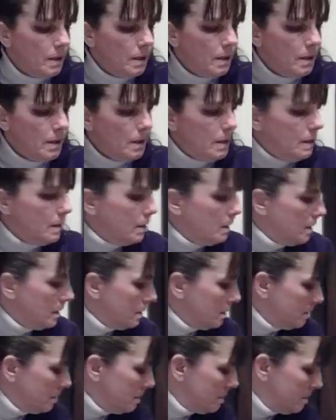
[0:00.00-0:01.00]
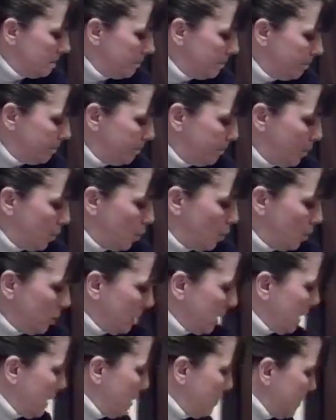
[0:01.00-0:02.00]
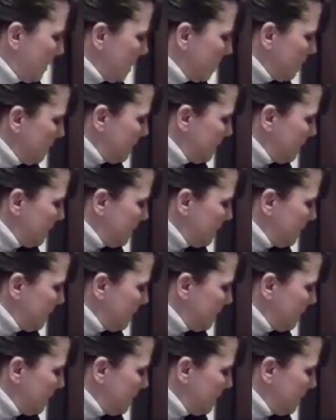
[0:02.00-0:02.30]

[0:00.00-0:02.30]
is pulling up a little.